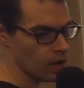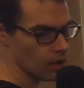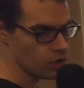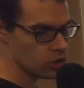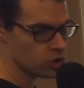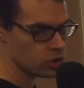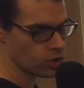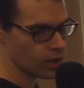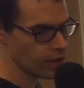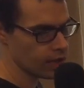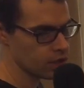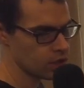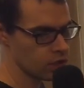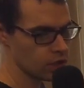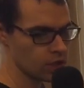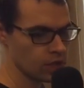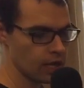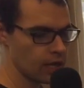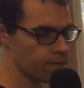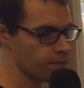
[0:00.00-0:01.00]
just try this. You
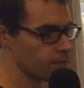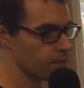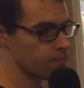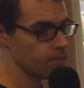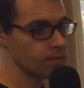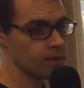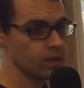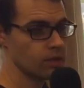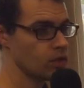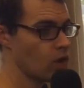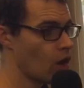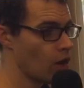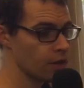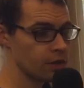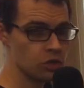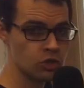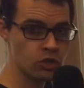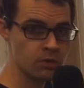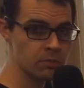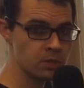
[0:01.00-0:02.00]
can, if you're not at
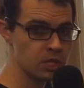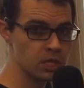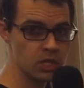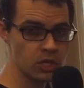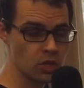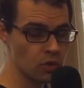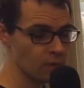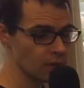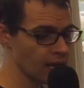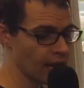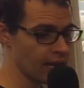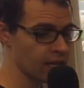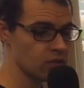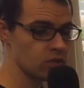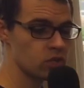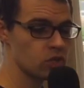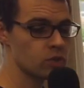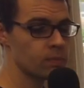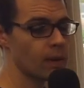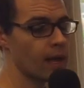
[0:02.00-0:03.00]
your drums, you can do it with your
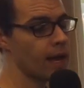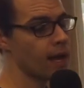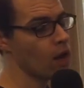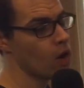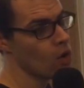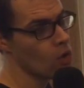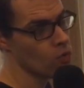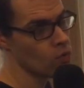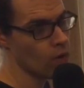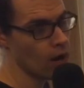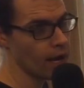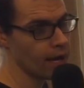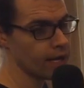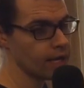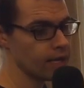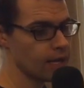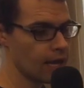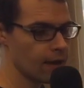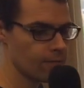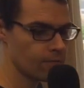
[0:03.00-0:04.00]
hands, just playing right,
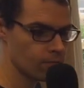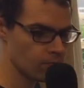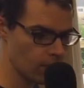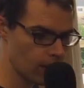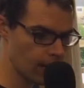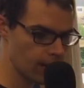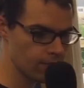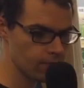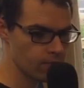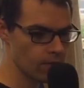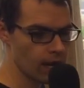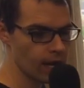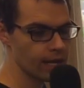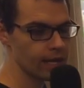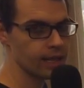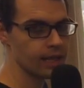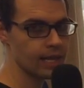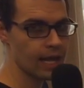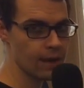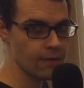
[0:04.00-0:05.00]
left, right, right,
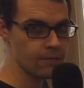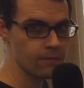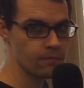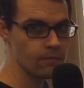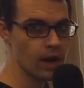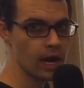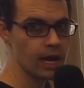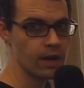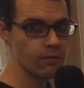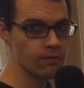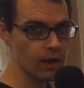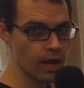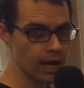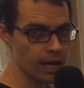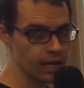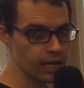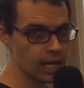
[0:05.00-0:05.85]
left, right, right,